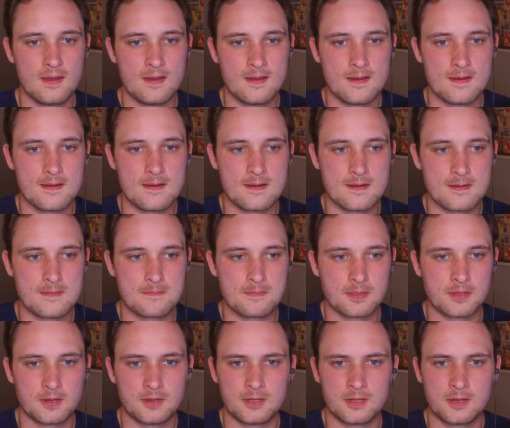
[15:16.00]

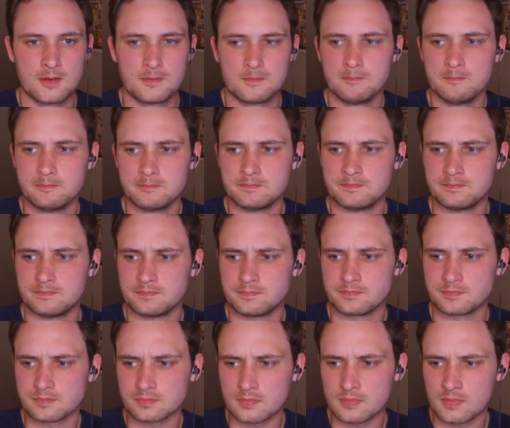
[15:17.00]

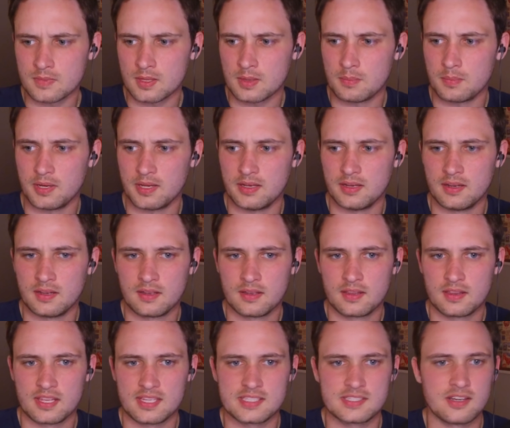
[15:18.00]
but
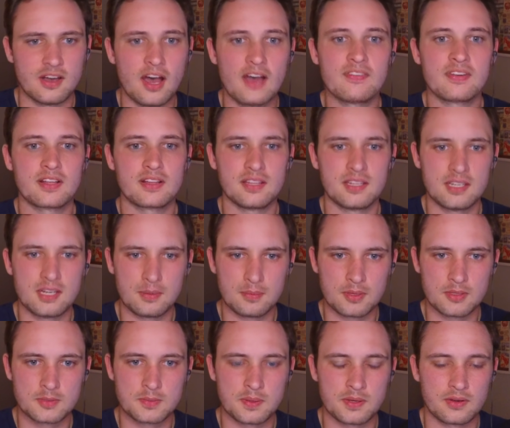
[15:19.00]
they still haven't cleaned up
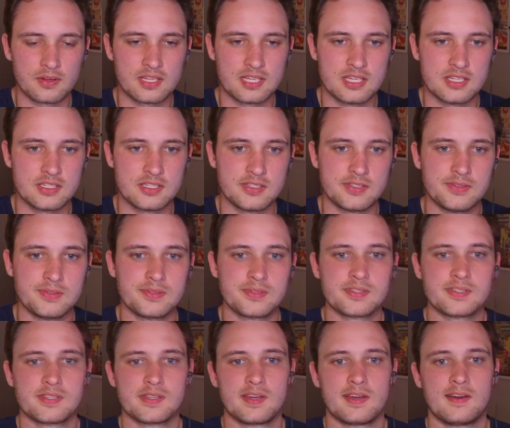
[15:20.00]
those penalty
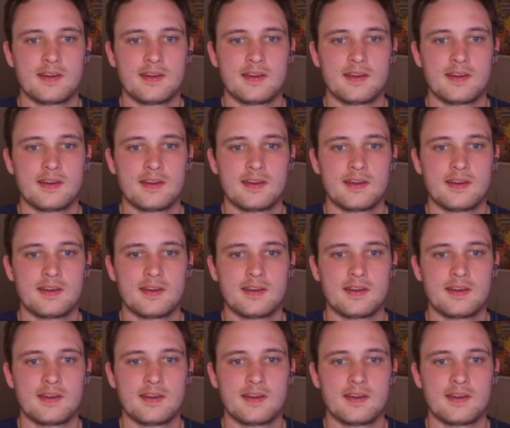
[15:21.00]
issues.